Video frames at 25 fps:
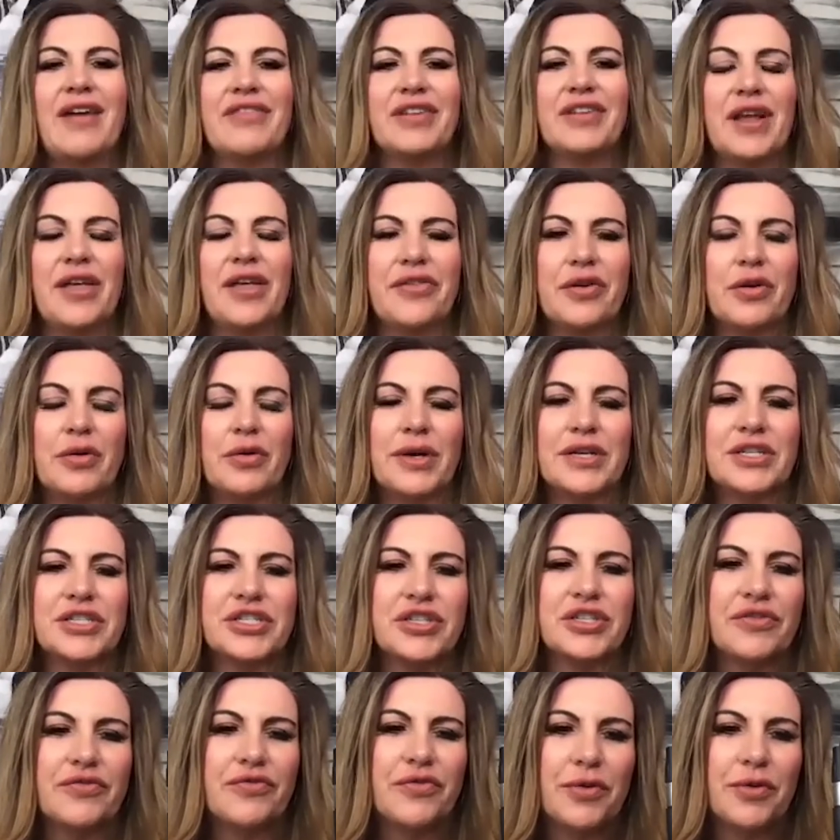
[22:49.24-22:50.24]
I have another
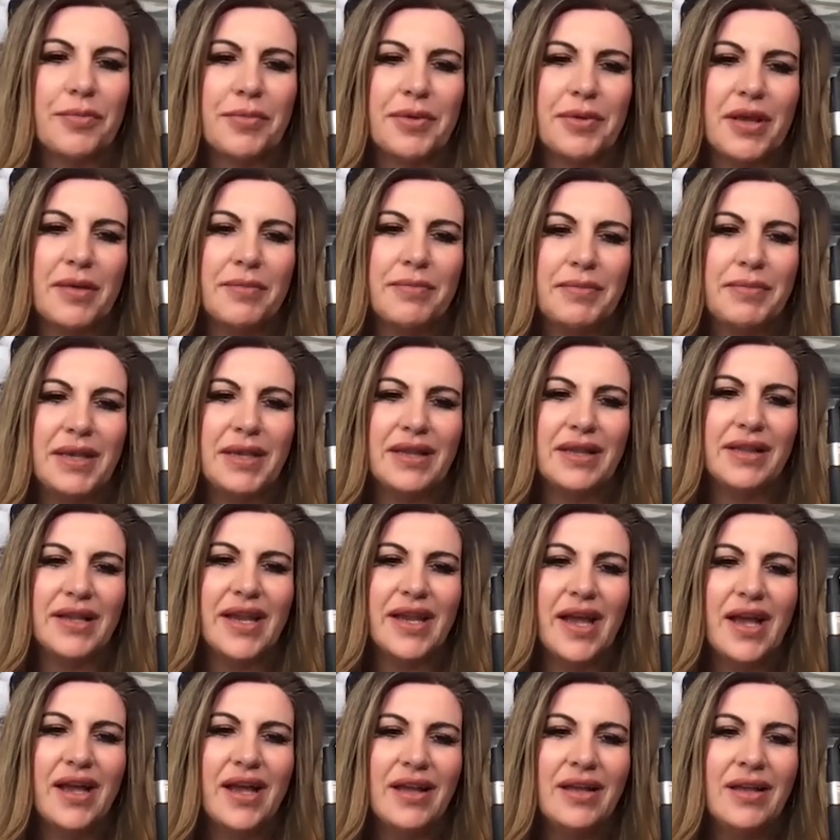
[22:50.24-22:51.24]
question from
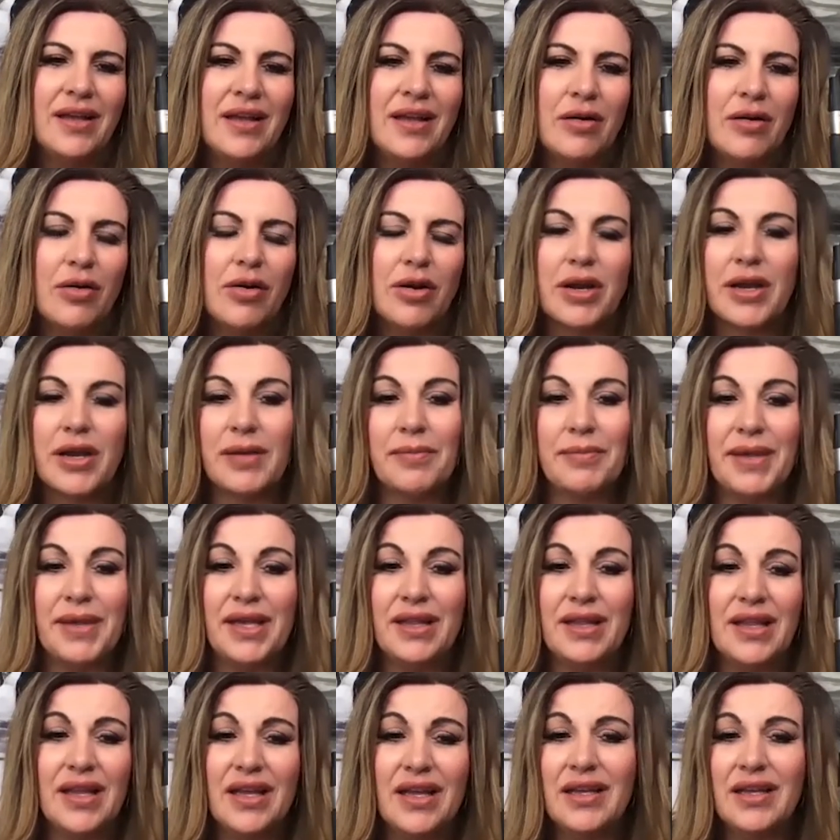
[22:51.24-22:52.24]
Camelia or
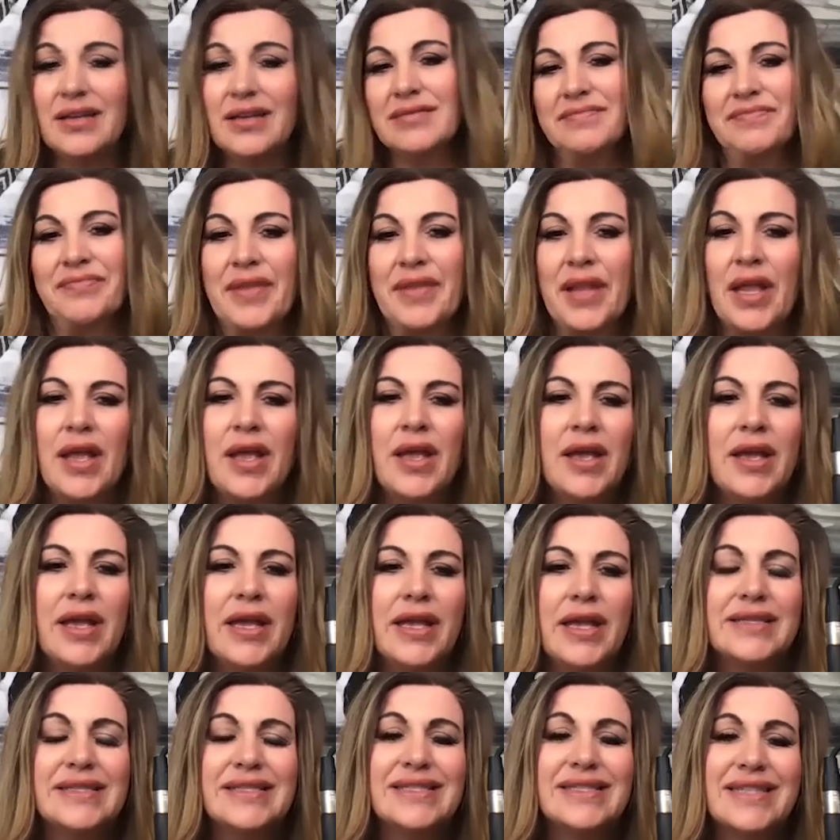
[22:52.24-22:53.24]
Camila
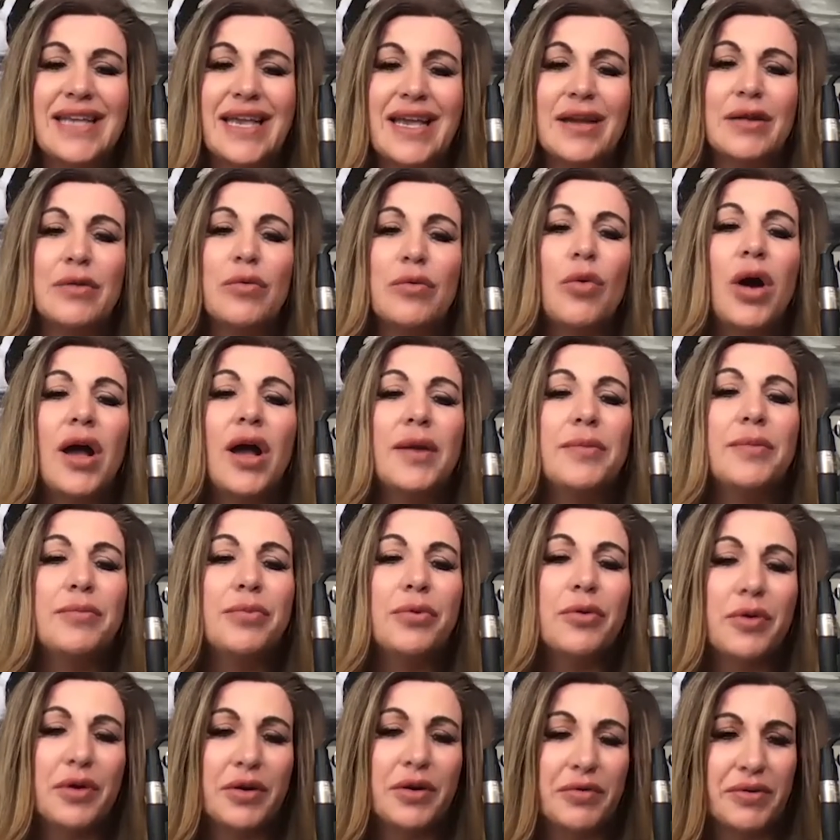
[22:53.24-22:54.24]
in San
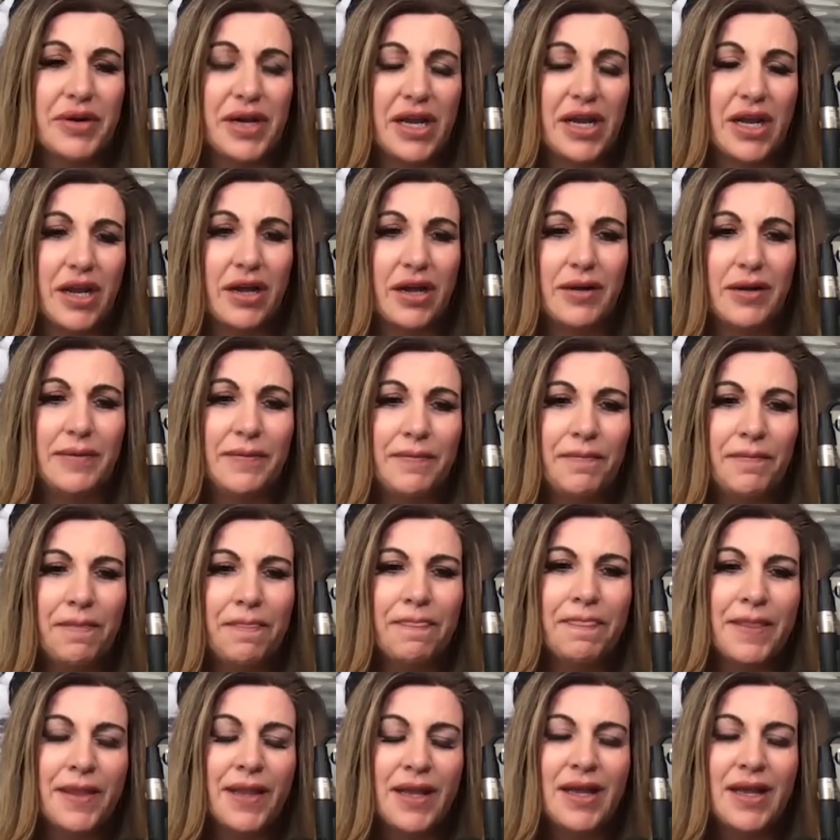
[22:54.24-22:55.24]
Juan, Puerto Rico.
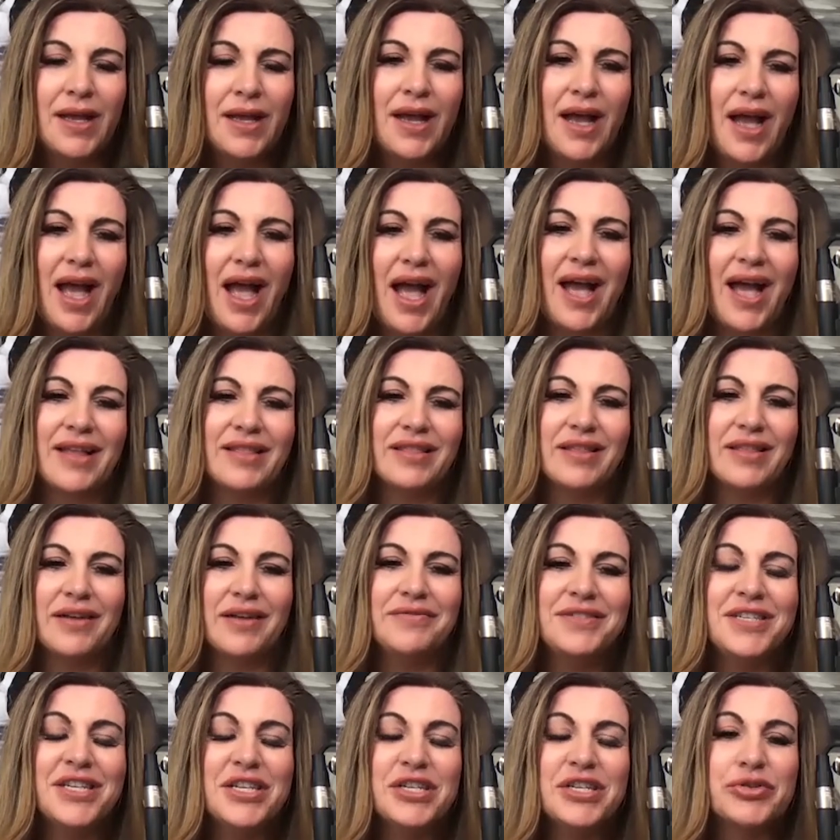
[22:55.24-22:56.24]
I
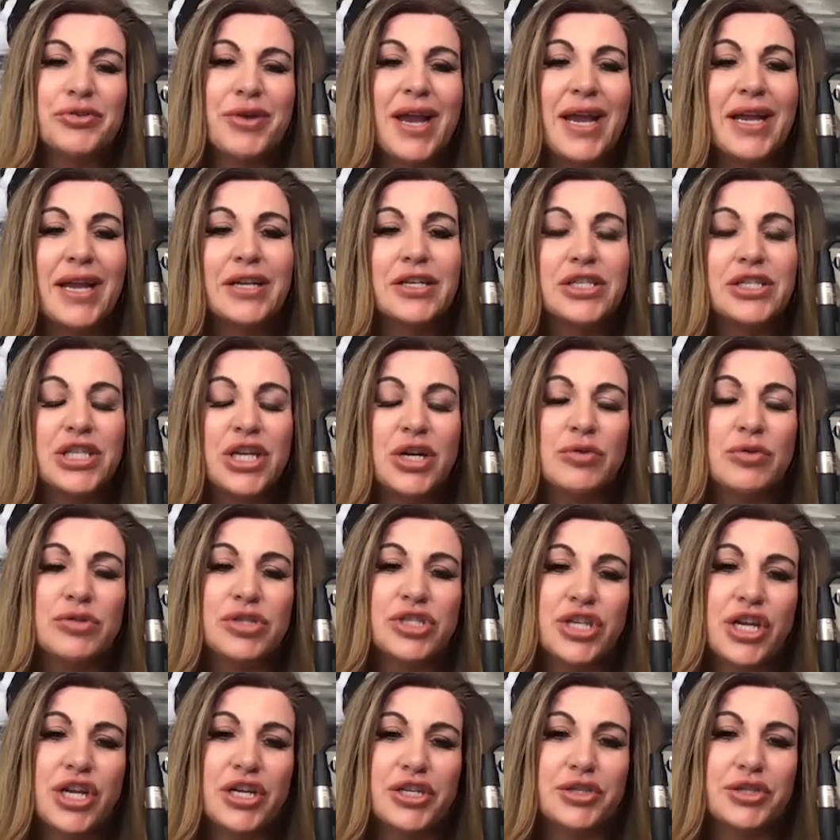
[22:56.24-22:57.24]
love to drink.
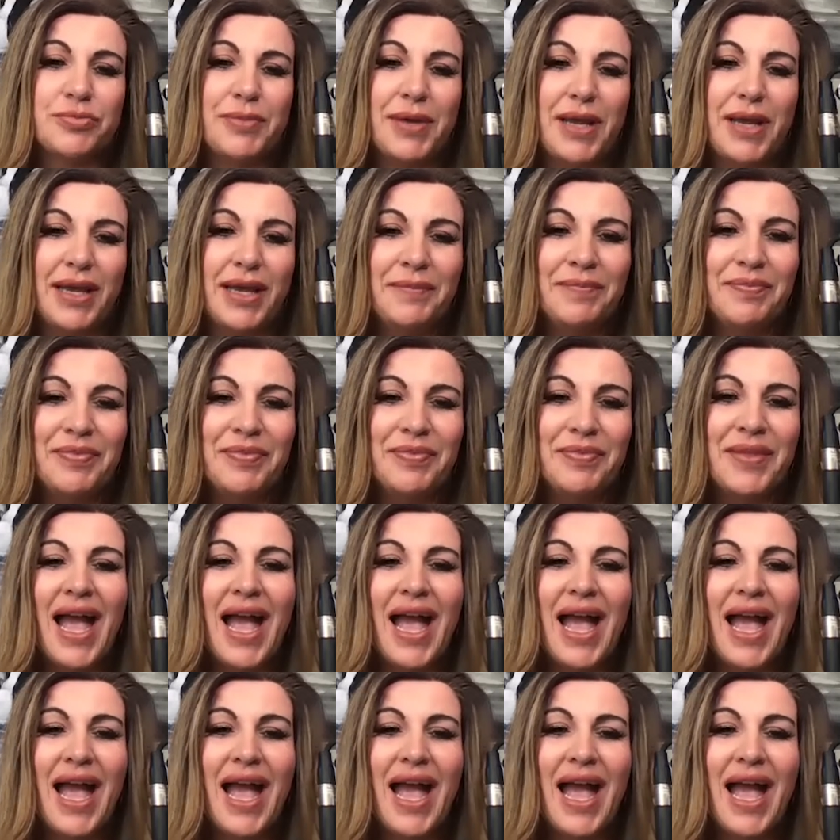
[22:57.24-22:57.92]
Don't judge me.